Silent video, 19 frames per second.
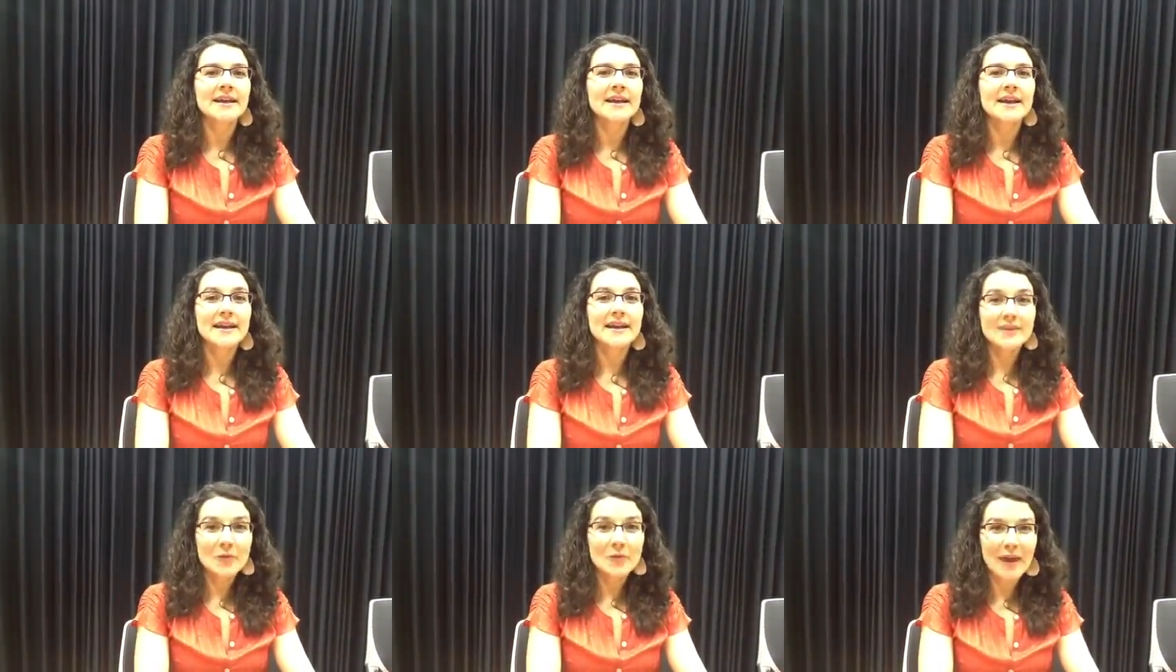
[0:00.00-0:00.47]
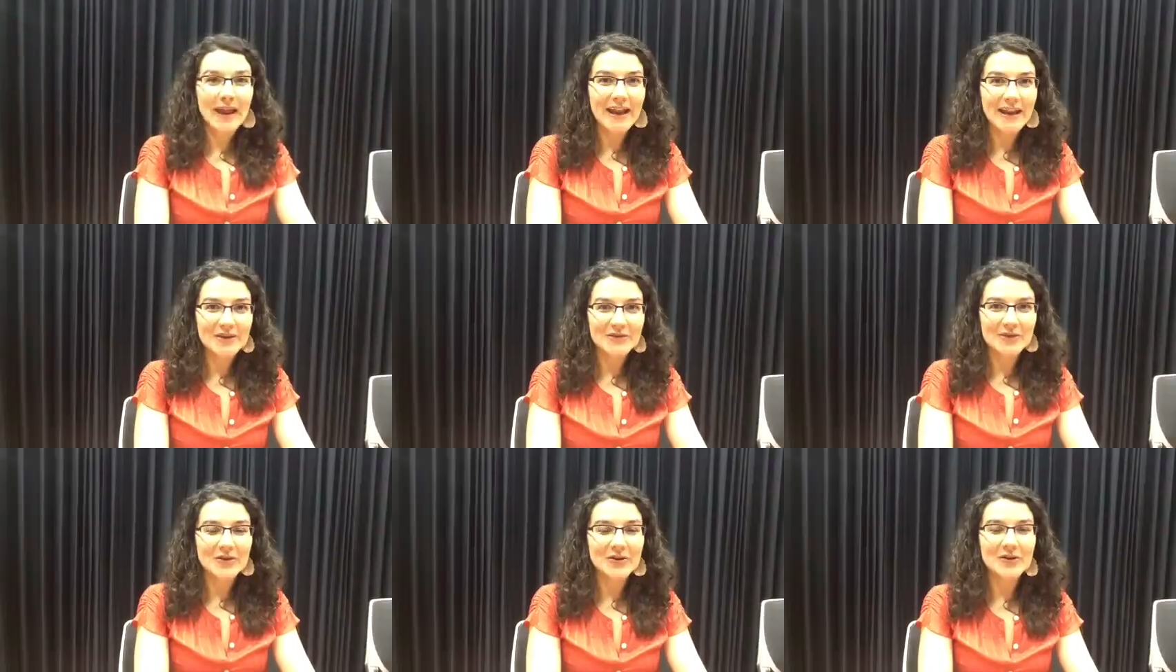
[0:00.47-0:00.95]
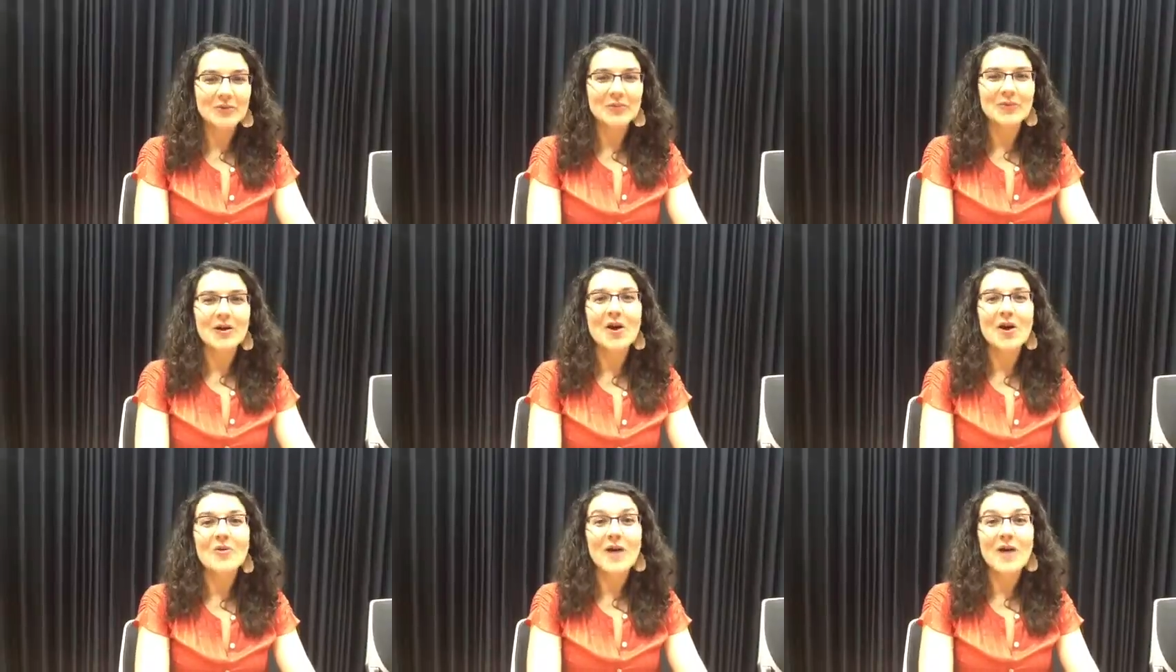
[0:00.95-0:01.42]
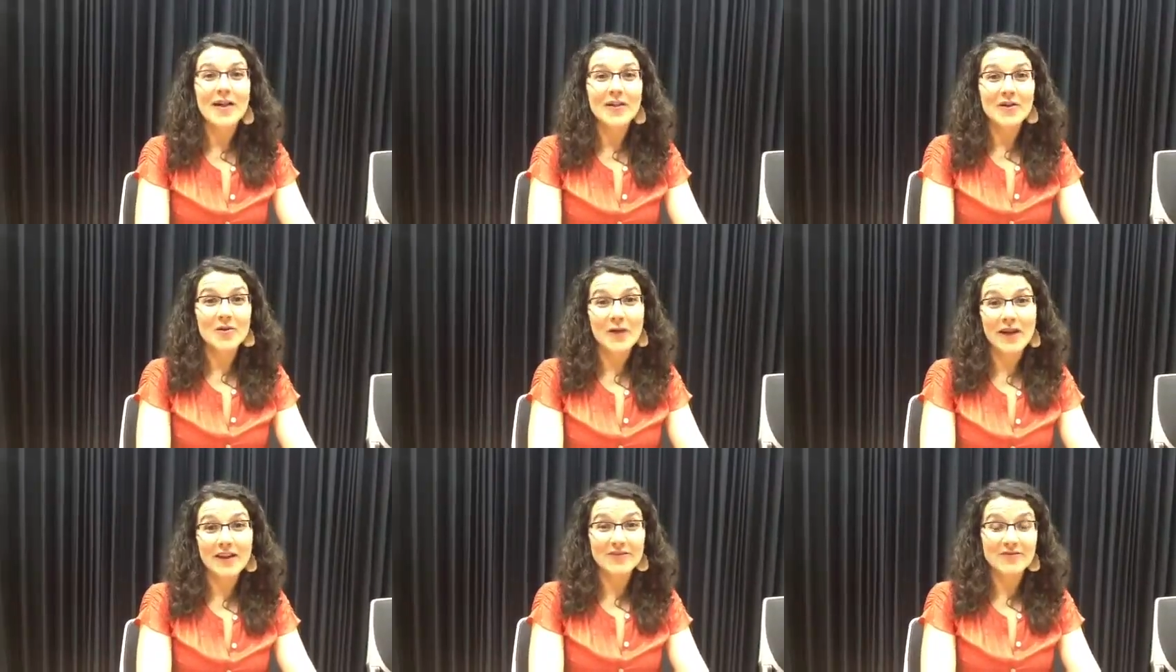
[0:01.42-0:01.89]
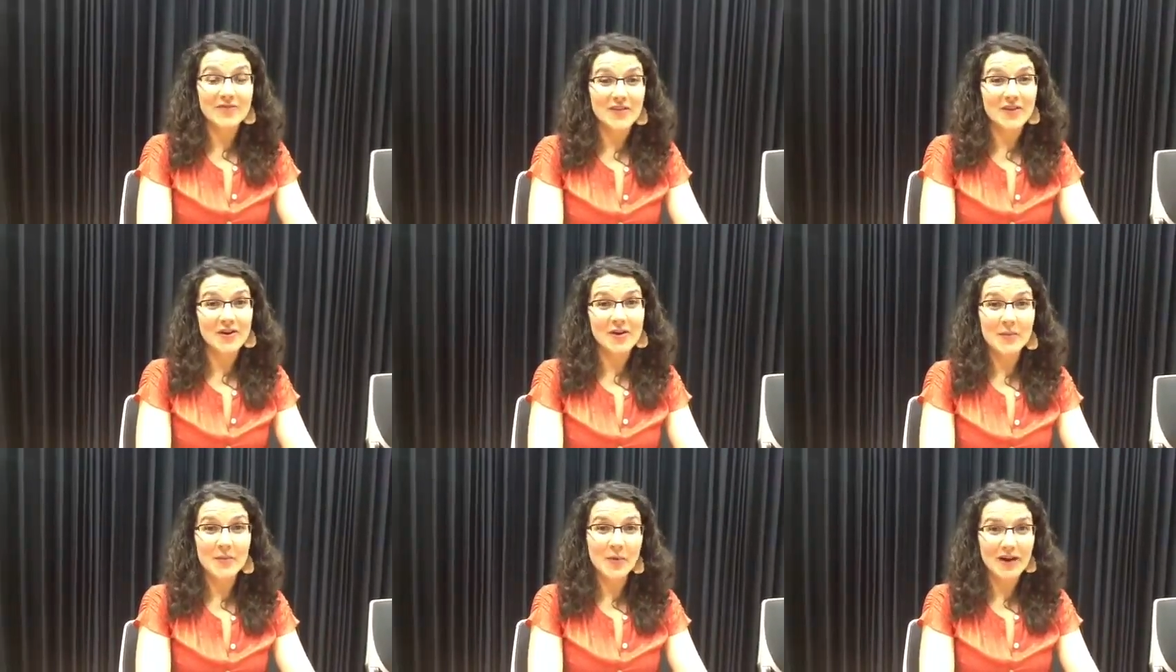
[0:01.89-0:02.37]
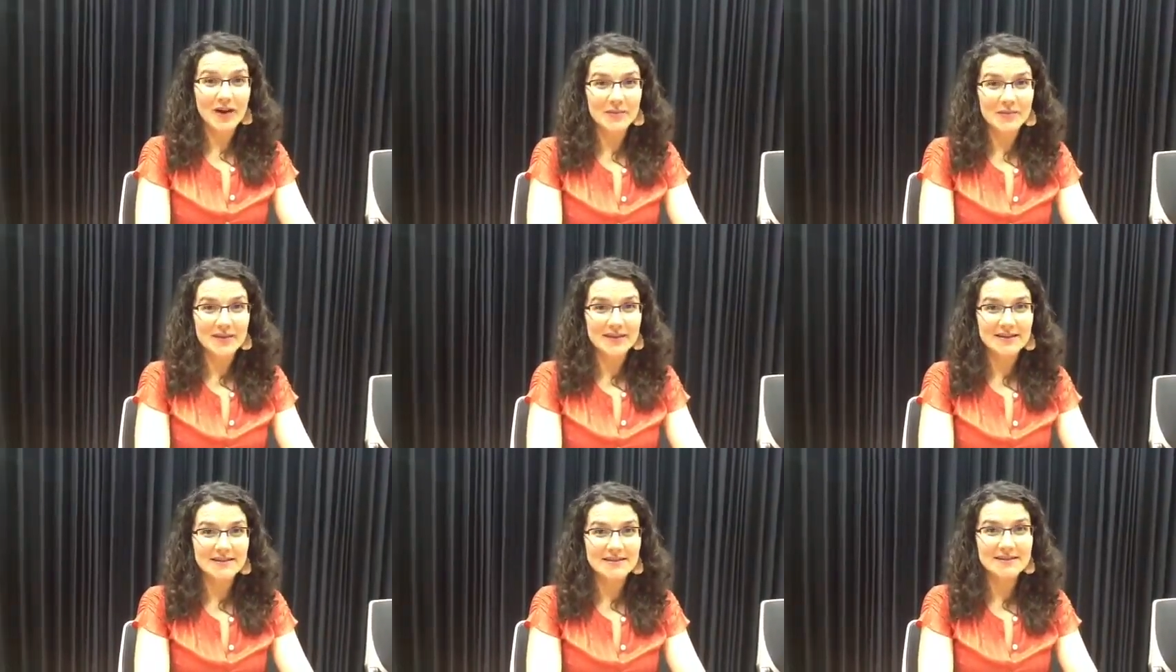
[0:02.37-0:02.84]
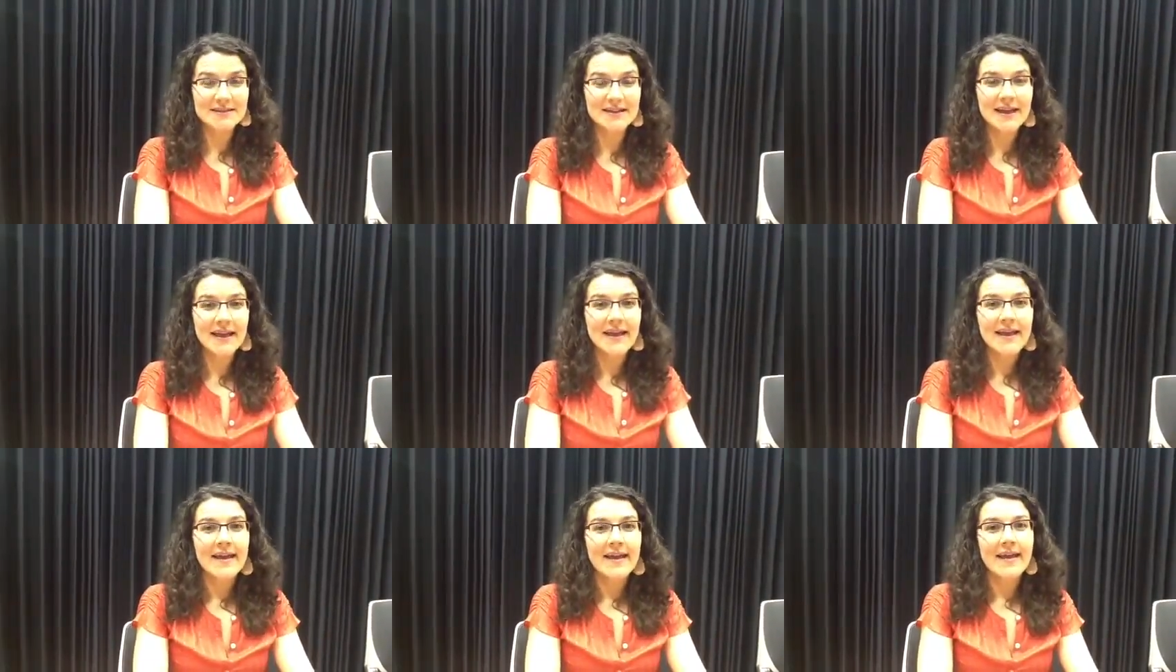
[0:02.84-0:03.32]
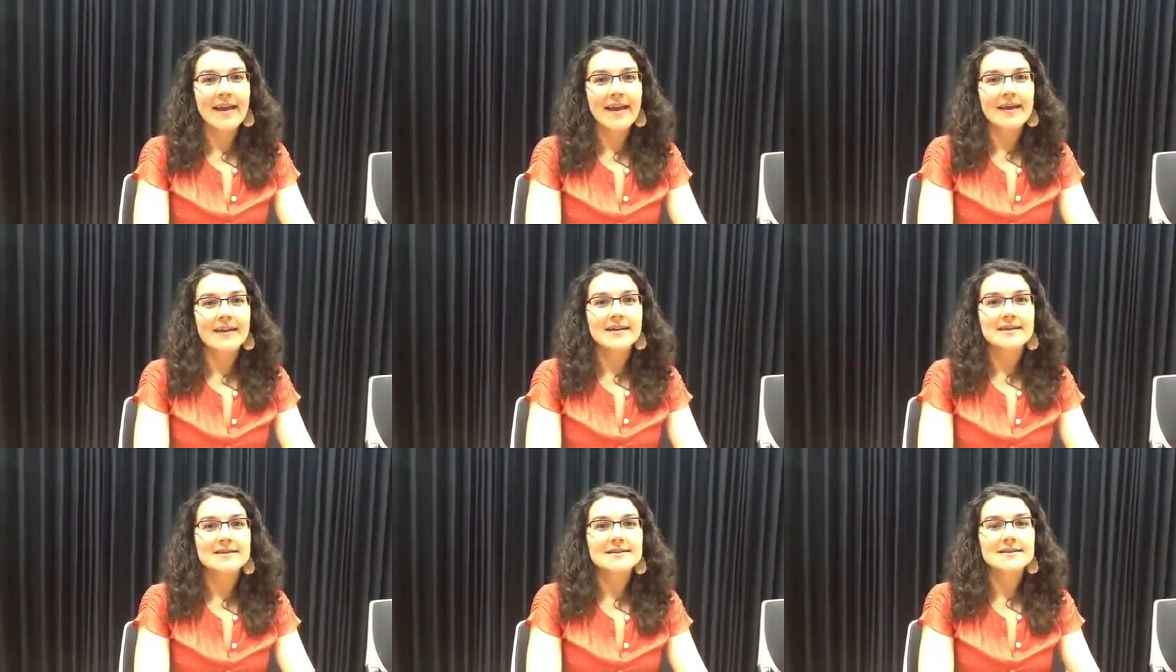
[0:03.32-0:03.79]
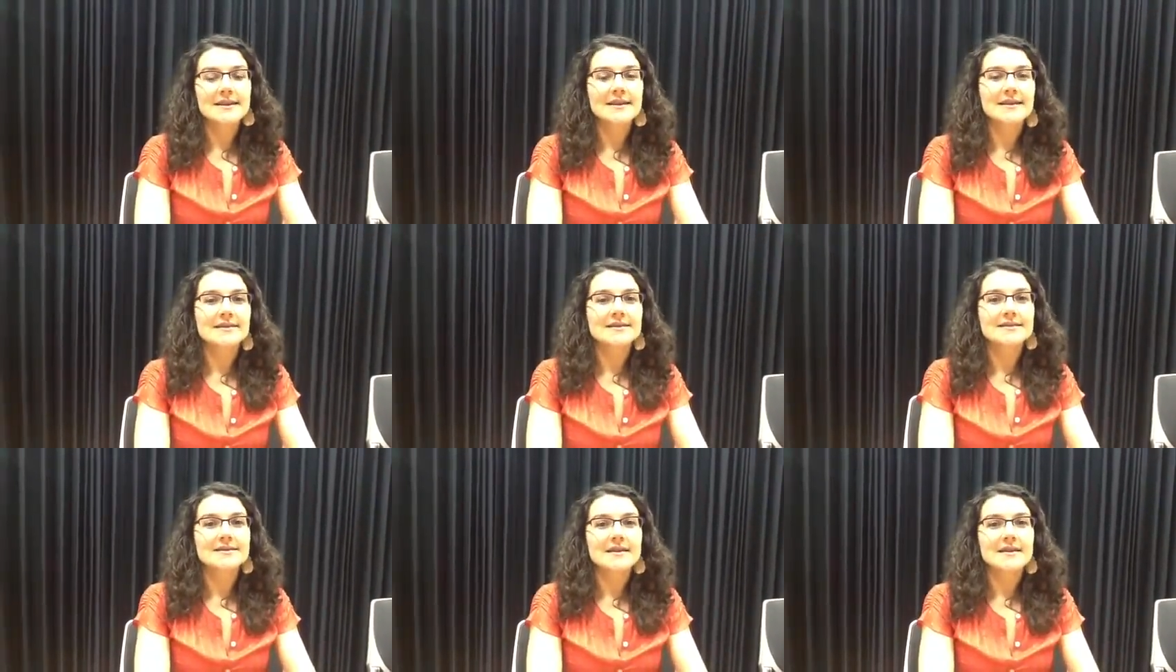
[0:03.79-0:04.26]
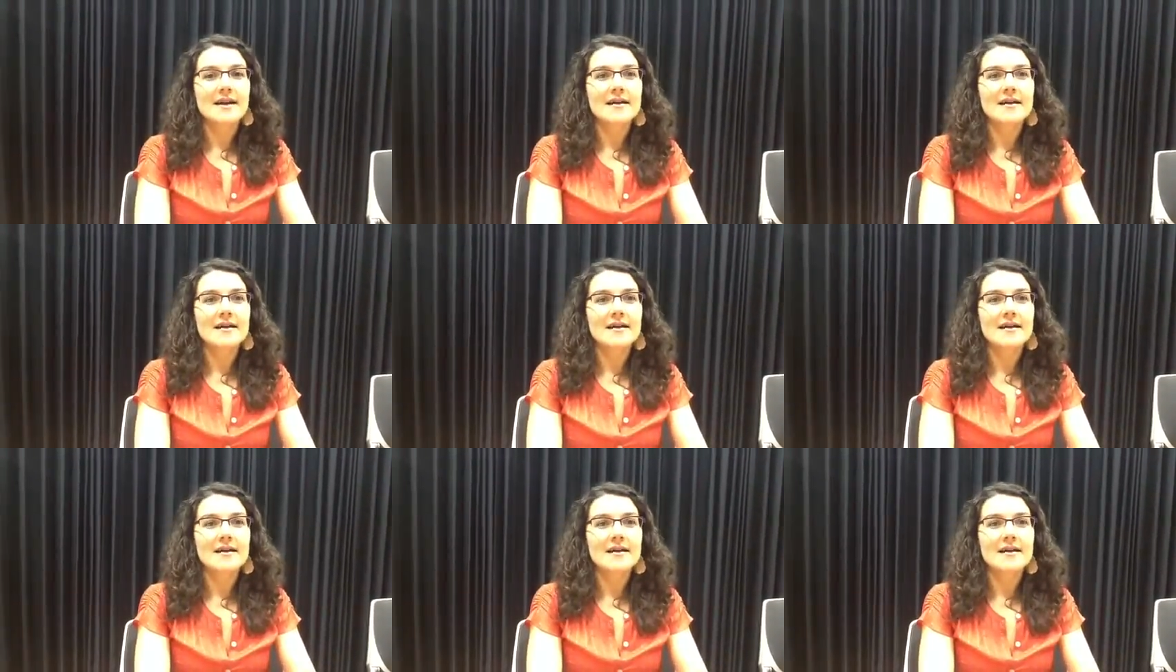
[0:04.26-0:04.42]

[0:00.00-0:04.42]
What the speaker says: in the waiting room while they're waiting for their appointment. And it